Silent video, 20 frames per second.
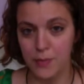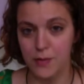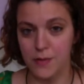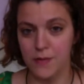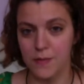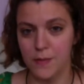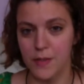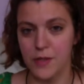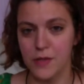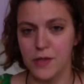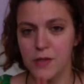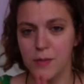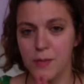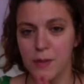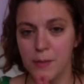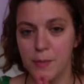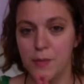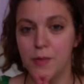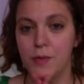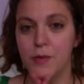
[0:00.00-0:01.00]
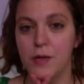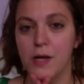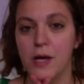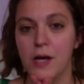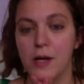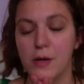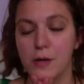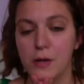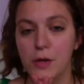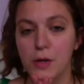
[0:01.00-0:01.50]
especially people who
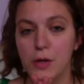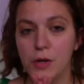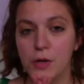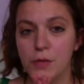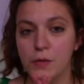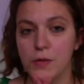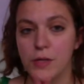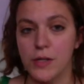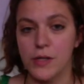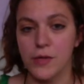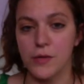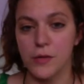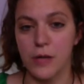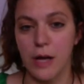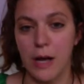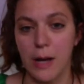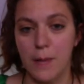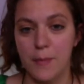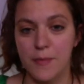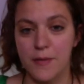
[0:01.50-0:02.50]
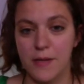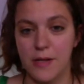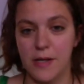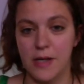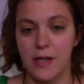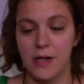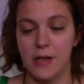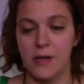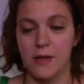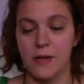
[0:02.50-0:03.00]
get really trapped
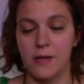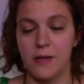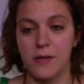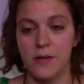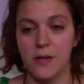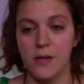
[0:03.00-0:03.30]
in